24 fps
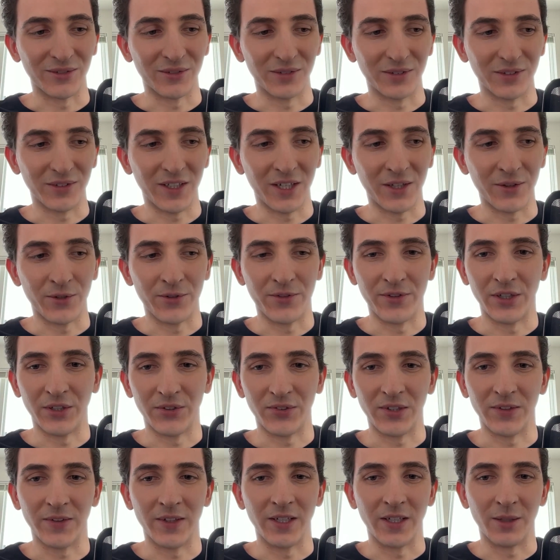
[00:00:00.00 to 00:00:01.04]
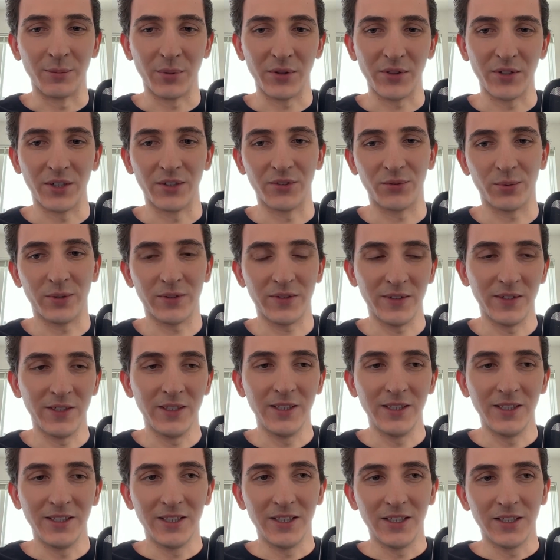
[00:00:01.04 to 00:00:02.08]
other things that they empathize with.
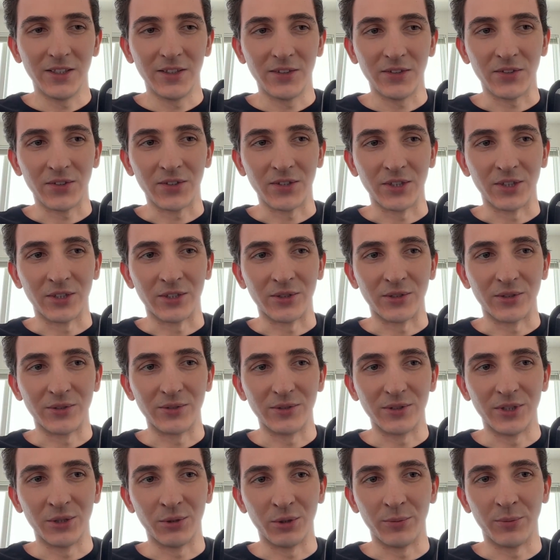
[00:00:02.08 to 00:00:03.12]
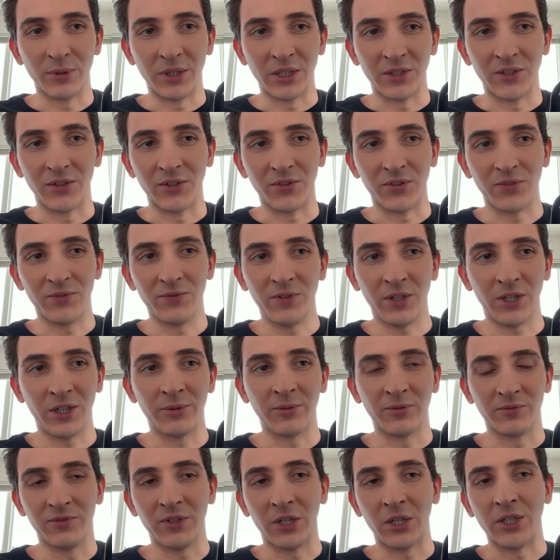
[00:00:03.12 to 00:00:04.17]
So it would be a very,
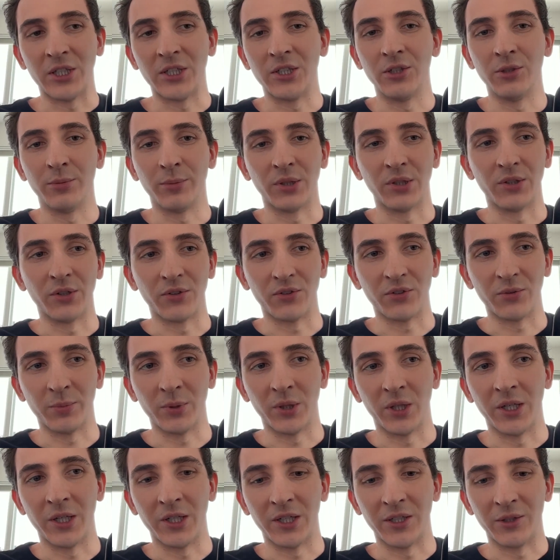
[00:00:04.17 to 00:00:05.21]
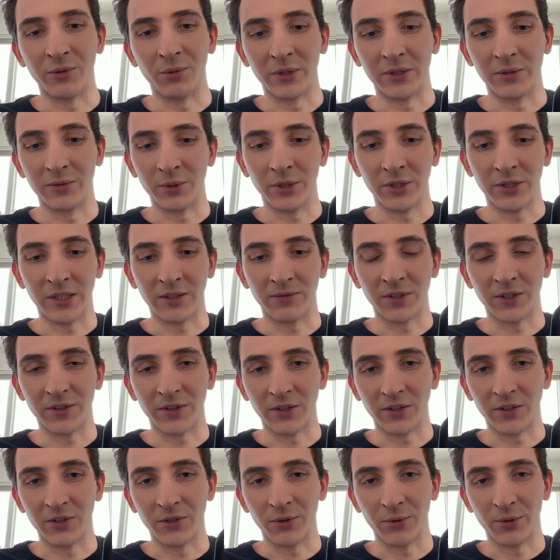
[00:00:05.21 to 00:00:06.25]
very human display. It would really have nothing
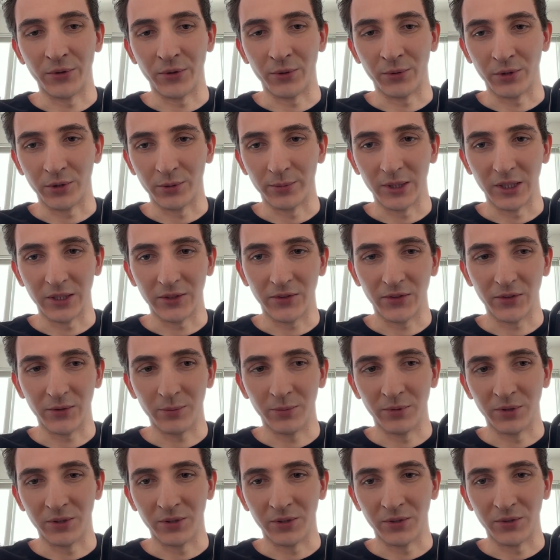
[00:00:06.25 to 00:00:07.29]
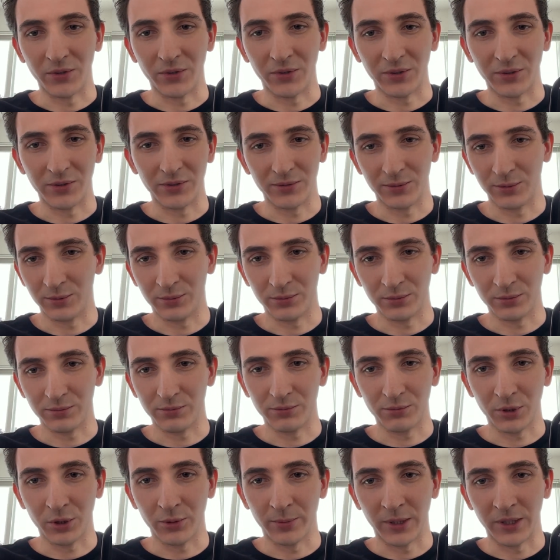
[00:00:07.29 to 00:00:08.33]
to do with the robots because
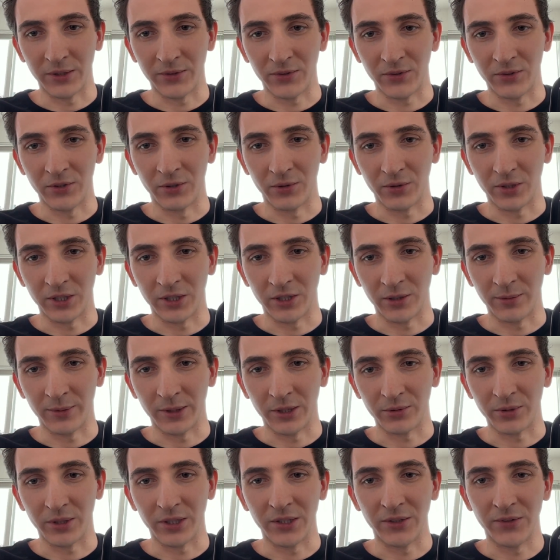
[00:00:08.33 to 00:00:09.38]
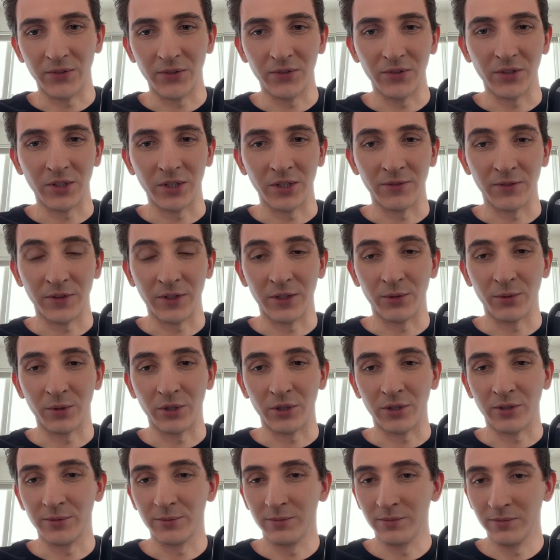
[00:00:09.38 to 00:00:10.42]
robots don't care about rights. And if they
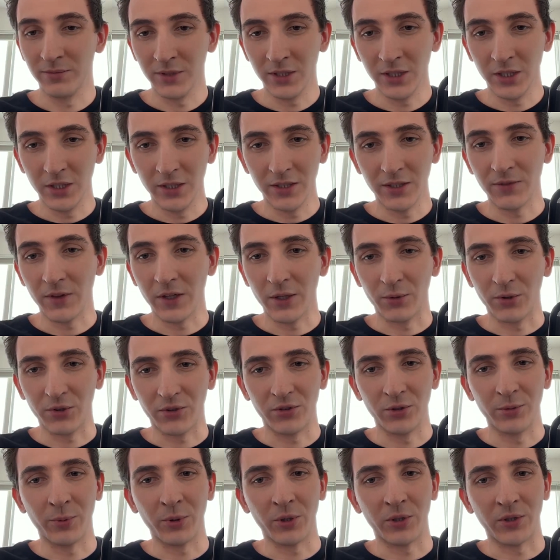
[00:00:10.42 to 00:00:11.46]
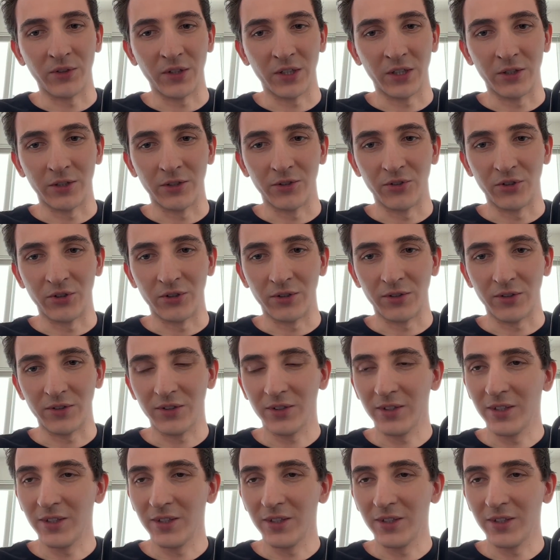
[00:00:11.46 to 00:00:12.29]
were super intelligent,